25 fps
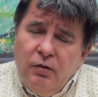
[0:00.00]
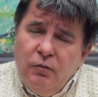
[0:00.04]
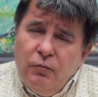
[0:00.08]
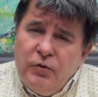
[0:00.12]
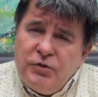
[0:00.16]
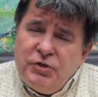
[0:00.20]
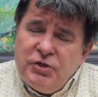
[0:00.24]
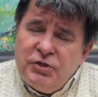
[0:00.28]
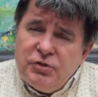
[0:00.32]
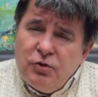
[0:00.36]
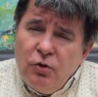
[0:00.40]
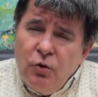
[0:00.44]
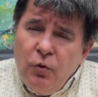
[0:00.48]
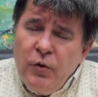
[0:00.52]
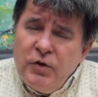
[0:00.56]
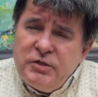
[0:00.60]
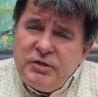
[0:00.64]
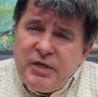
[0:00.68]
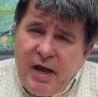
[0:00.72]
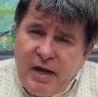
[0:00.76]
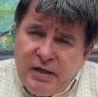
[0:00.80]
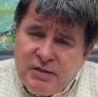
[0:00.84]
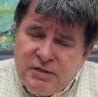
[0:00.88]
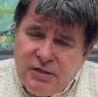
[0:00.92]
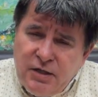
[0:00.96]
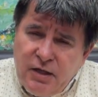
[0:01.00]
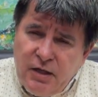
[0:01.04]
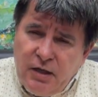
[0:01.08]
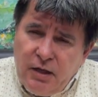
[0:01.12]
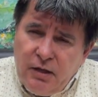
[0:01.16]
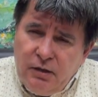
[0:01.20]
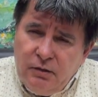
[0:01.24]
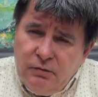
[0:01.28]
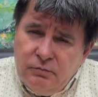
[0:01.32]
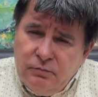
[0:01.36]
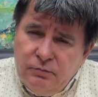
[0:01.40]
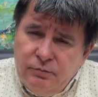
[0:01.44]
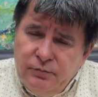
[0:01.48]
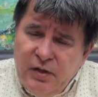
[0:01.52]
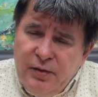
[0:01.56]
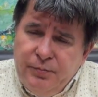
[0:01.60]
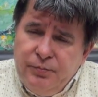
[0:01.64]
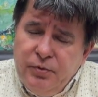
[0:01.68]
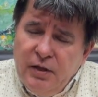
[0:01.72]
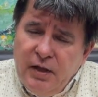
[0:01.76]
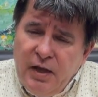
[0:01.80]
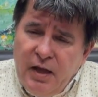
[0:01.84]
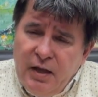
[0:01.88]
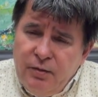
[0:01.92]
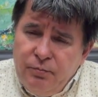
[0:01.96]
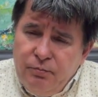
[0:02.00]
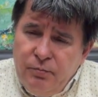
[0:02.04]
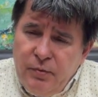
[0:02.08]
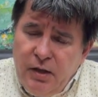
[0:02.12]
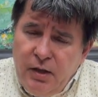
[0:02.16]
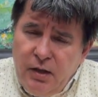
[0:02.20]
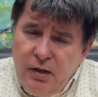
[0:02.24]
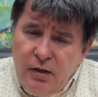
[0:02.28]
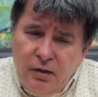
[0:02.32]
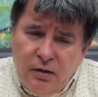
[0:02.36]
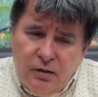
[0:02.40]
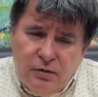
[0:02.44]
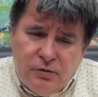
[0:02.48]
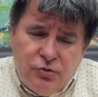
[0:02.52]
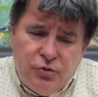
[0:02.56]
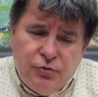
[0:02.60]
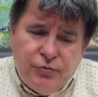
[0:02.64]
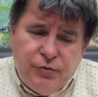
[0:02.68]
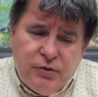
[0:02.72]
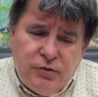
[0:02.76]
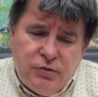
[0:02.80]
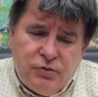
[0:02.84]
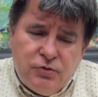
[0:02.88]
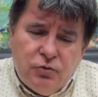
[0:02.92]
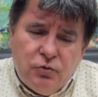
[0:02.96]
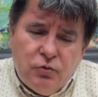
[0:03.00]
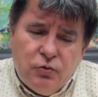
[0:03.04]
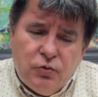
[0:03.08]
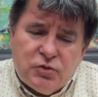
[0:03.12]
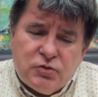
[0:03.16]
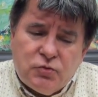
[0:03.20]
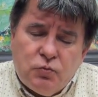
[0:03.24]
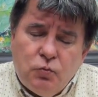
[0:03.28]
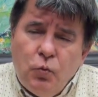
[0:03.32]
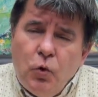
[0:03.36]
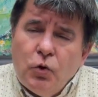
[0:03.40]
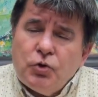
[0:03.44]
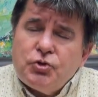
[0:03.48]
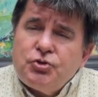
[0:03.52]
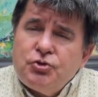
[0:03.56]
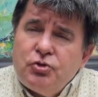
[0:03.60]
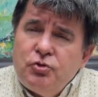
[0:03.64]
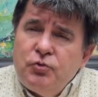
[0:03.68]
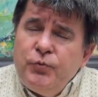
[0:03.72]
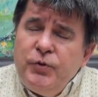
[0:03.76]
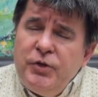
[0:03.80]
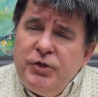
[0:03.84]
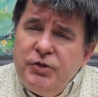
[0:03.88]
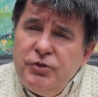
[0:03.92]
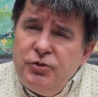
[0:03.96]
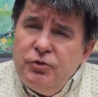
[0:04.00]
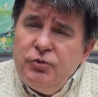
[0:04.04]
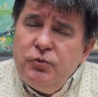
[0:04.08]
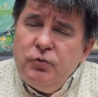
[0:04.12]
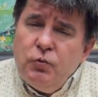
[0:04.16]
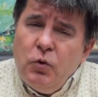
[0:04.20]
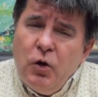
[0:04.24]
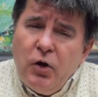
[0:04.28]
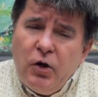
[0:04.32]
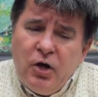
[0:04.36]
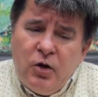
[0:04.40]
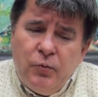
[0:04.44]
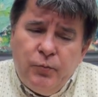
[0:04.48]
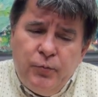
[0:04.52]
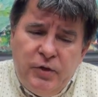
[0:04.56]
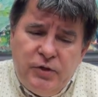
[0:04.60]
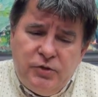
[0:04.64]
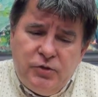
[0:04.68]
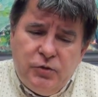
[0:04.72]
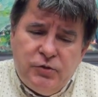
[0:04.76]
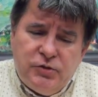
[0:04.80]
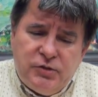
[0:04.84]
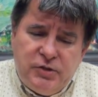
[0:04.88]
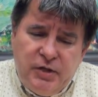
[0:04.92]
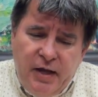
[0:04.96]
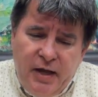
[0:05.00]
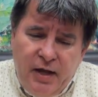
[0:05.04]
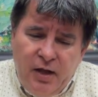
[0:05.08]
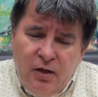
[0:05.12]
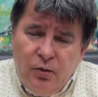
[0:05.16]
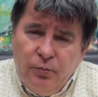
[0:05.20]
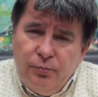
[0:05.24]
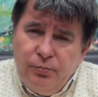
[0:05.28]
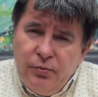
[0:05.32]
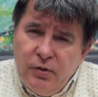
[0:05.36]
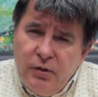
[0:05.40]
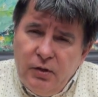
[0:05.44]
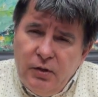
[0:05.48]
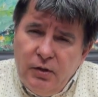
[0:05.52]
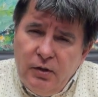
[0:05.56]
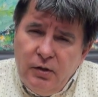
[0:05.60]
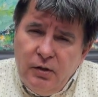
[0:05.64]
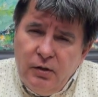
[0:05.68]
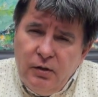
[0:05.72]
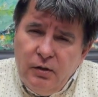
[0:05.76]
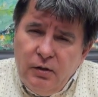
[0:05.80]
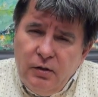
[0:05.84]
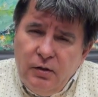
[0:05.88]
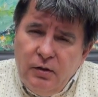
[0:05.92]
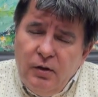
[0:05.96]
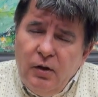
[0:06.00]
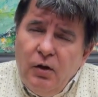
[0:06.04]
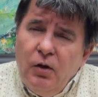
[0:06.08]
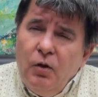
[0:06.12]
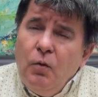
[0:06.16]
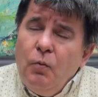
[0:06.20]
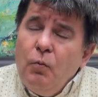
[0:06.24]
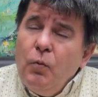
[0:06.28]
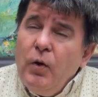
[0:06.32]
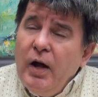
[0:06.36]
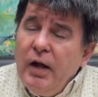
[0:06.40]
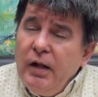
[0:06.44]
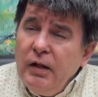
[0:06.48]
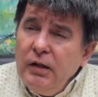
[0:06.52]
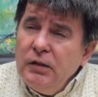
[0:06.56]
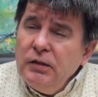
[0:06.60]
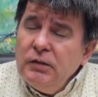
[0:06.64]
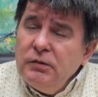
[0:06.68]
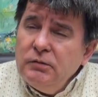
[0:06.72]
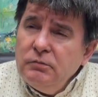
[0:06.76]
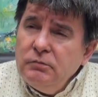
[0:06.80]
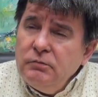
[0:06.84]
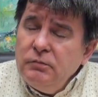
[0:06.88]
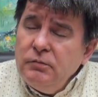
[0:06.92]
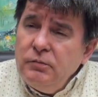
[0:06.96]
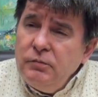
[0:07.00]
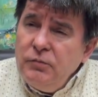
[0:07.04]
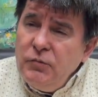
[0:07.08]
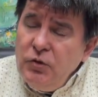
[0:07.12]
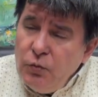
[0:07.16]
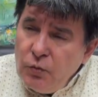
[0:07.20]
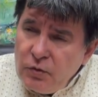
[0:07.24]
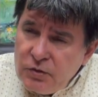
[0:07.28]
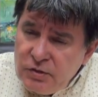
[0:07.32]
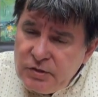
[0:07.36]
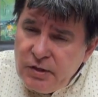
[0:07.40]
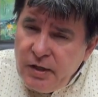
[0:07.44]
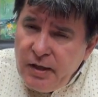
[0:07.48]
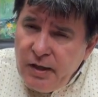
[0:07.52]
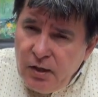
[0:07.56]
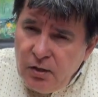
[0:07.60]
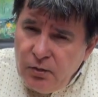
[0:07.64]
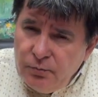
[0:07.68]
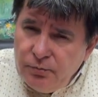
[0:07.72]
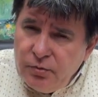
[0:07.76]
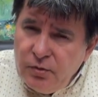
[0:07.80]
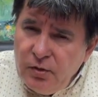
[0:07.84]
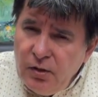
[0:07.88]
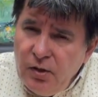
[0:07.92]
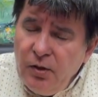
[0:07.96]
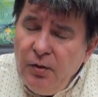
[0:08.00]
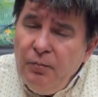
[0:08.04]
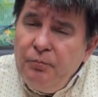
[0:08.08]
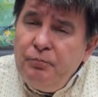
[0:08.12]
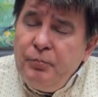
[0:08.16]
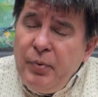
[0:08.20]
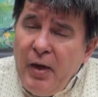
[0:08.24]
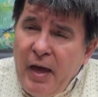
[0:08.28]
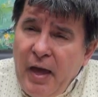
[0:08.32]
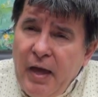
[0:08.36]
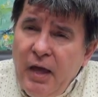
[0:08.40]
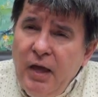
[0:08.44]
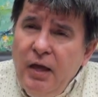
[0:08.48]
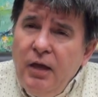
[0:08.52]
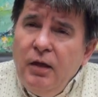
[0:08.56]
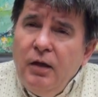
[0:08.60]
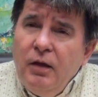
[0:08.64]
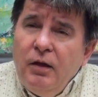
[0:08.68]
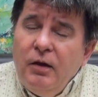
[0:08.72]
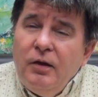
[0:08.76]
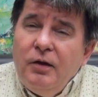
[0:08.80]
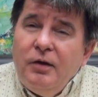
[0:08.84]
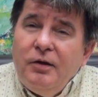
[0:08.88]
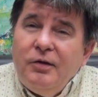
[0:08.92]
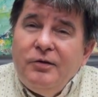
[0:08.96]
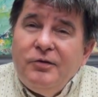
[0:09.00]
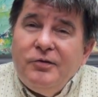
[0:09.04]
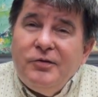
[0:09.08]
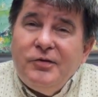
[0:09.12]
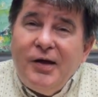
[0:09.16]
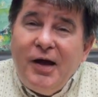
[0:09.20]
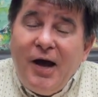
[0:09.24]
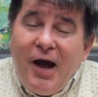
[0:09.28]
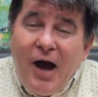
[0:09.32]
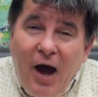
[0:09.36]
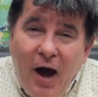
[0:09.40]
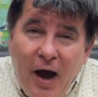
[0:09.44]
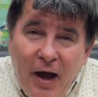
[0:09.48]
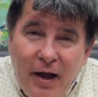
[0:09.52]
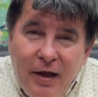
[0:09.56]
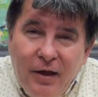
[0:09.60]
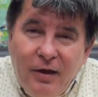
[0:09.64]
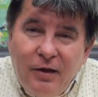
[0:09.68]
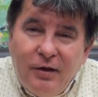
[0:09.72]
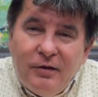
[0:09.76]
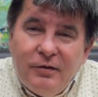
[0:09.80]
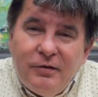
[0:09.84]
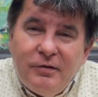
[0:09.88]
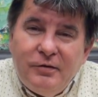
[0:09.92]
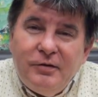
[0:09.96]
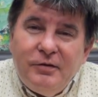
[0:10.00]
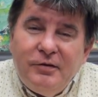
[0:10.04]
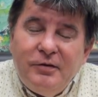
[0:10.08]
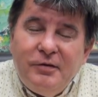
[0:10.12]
which is always asking people like me during talks, what should we do? What can we do to help? Well, you want to help? Pay, hire